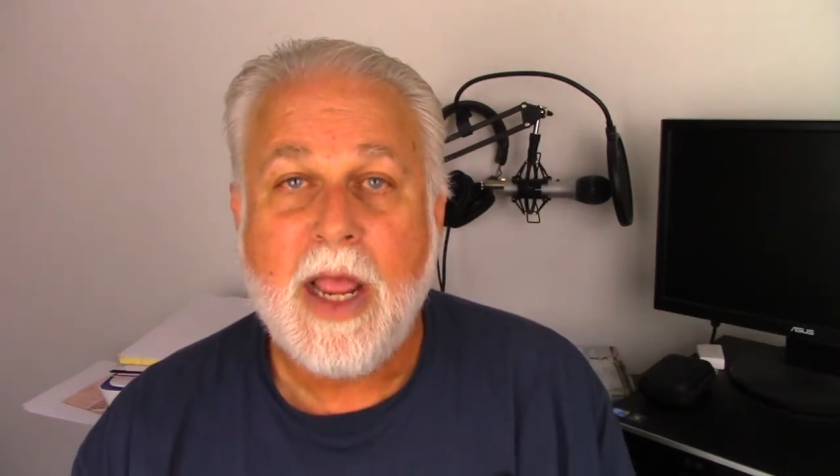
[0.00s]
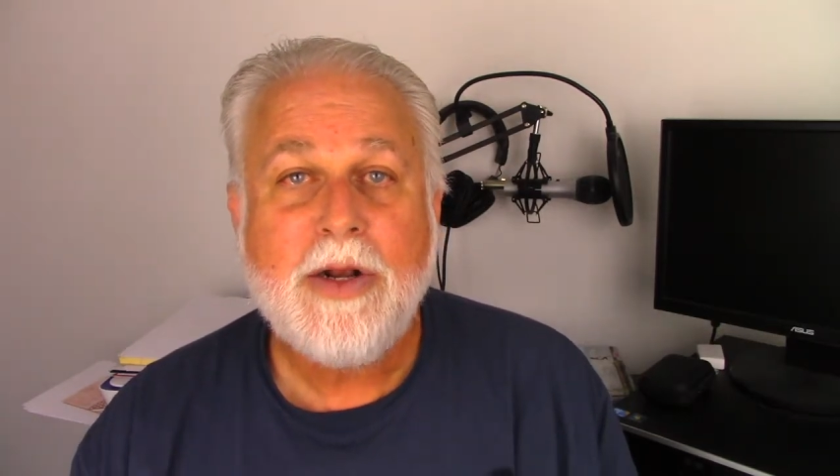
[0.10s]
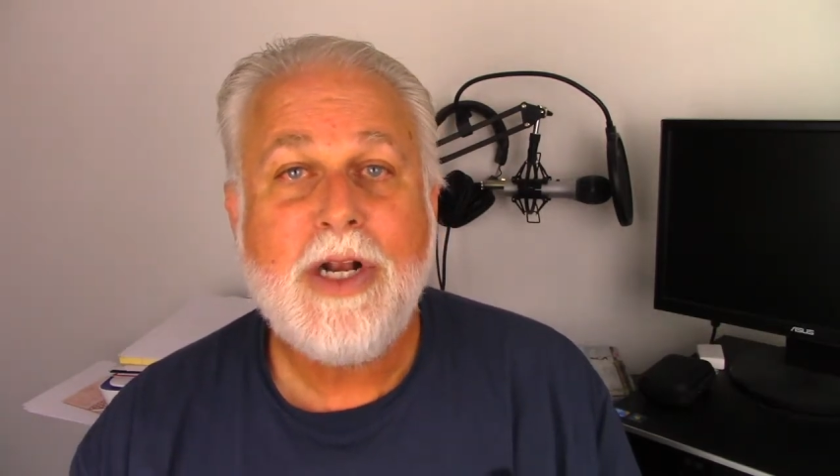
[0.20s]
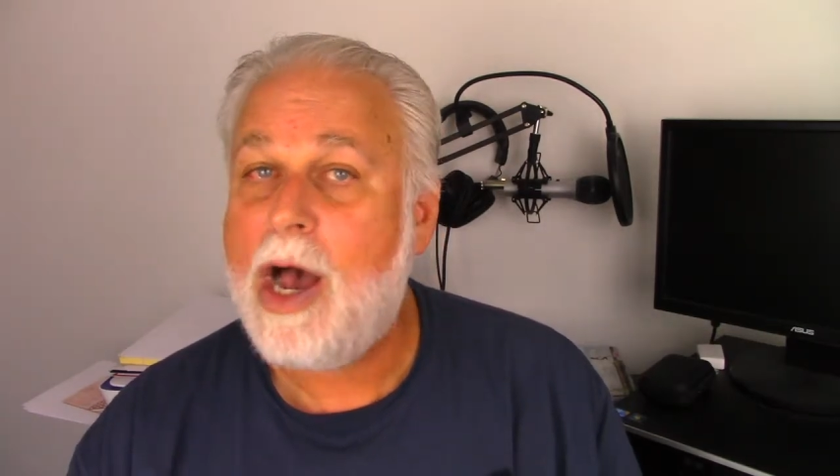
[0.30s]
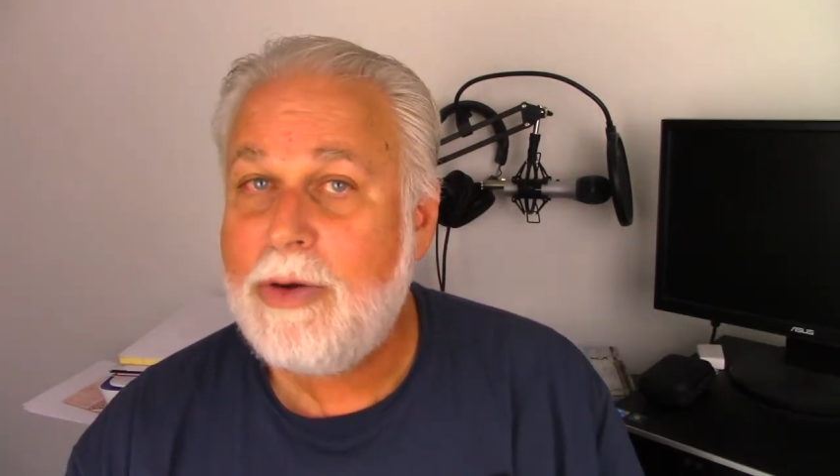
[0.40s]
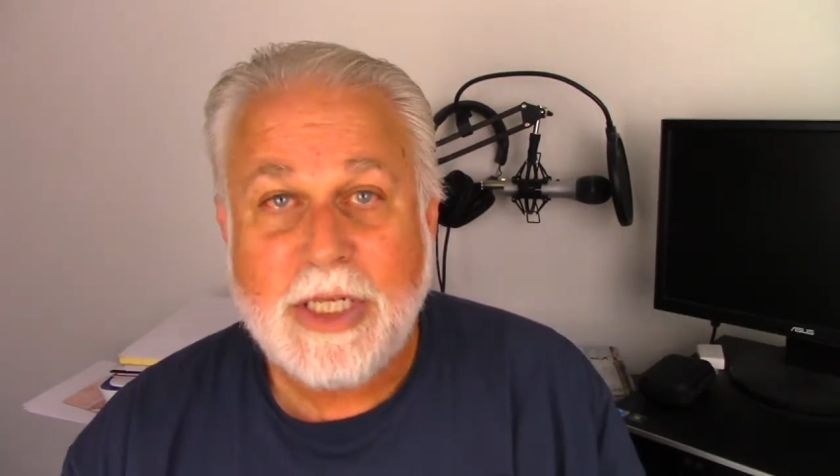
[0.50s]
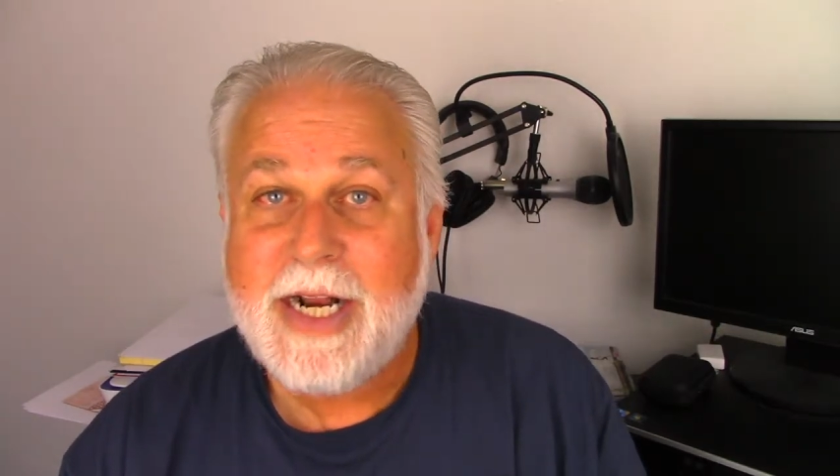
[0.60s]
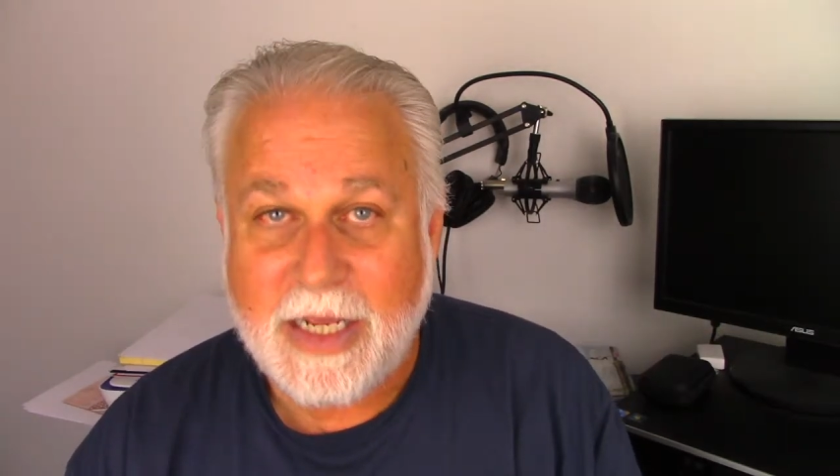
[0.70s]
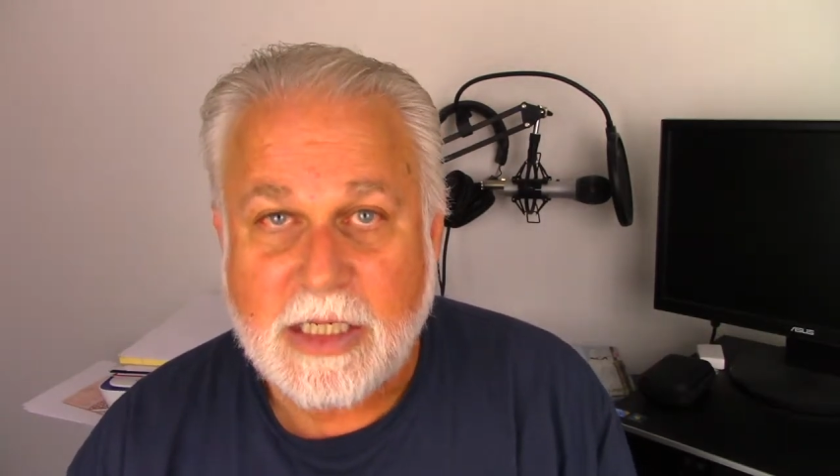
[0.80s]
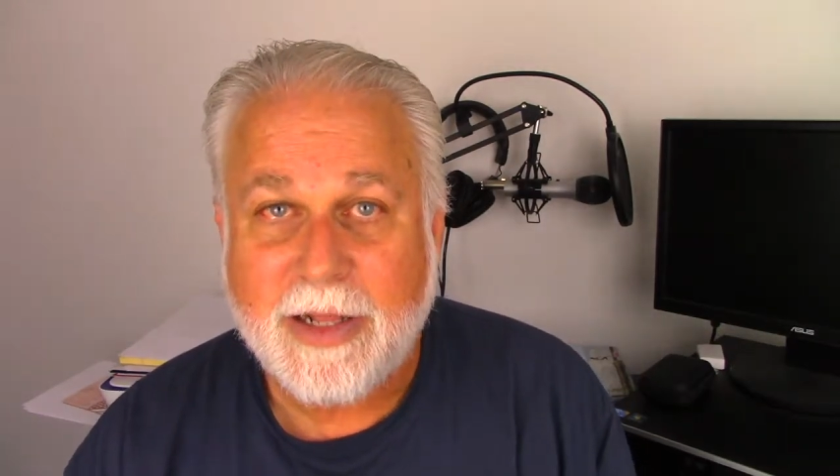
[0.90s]
knows that
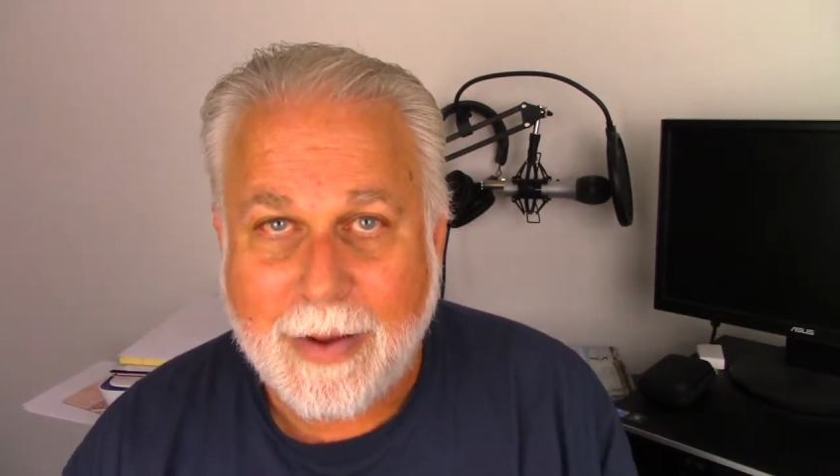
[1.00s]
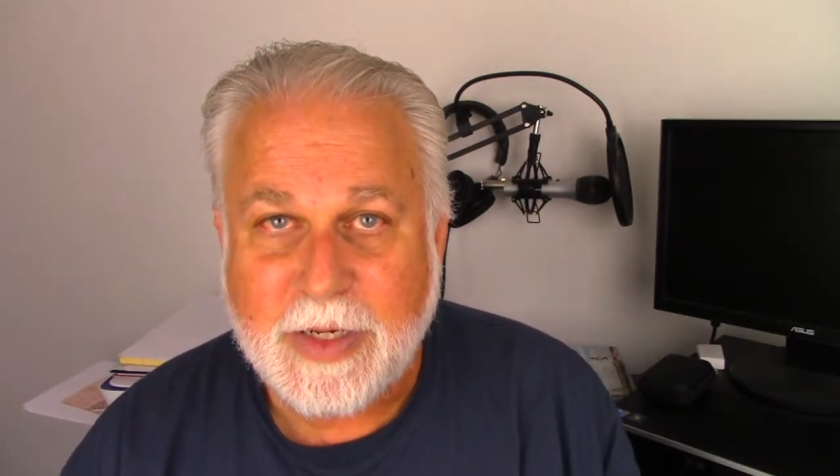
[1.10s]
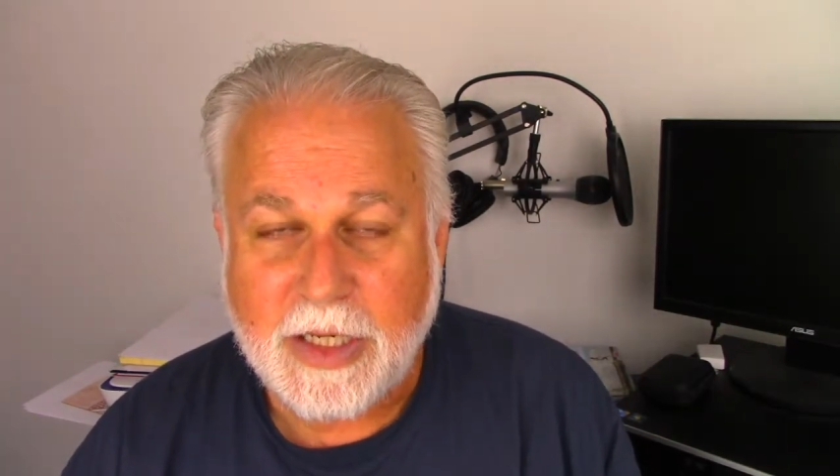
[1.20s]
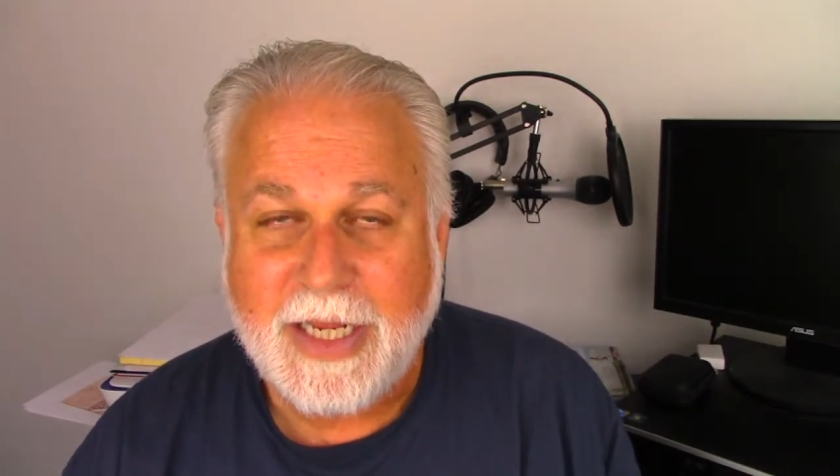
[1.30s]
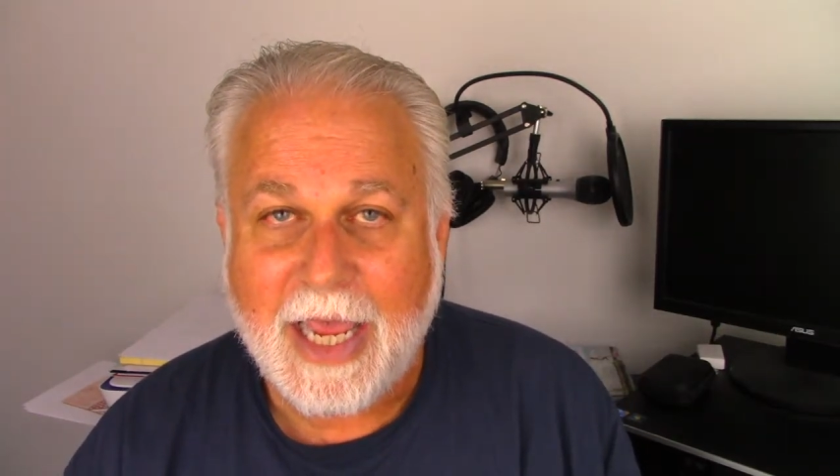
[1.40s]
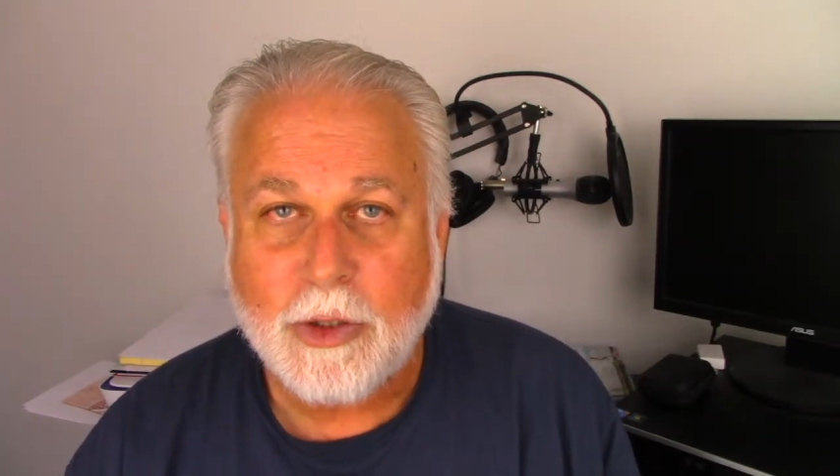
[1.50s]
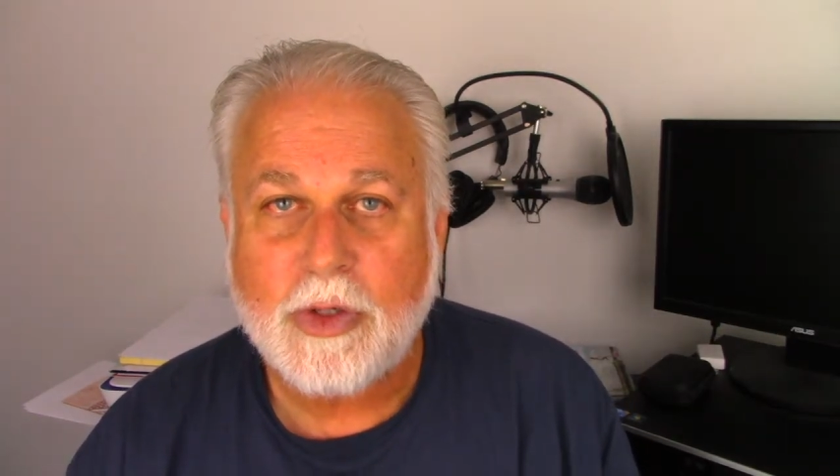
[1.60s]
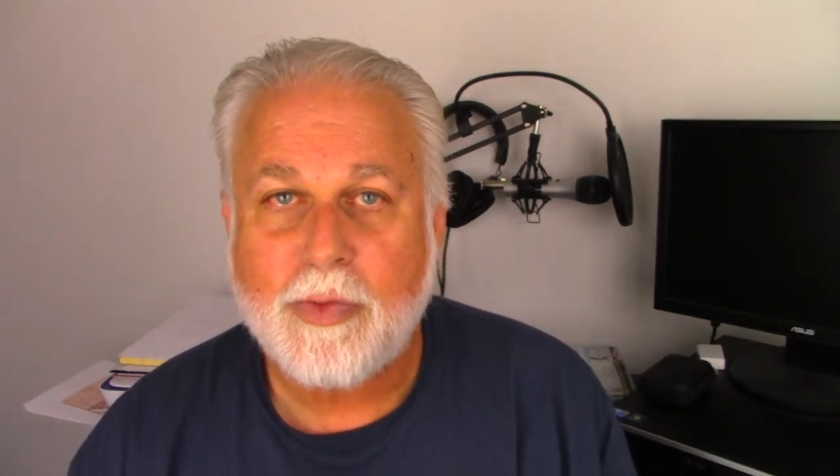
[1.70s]
Islam is a dangerous